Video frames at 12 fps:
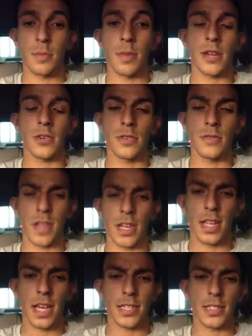to the man who invented
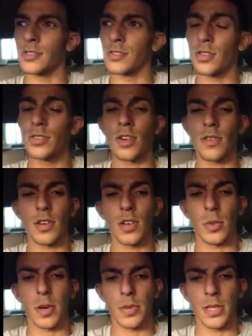leggings. You deserve a
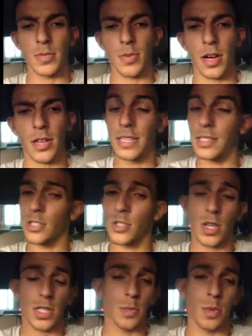Nobel Peace Prize.
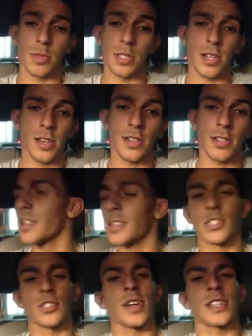Indestructible material can
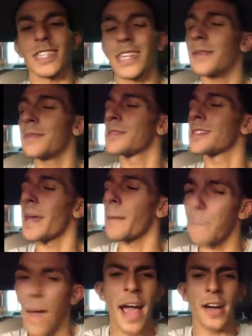stretch leaps
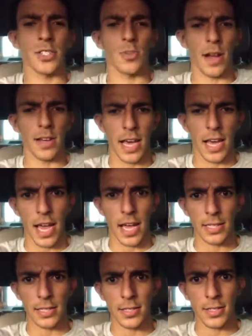and bounds around that
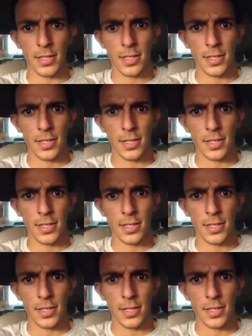ass.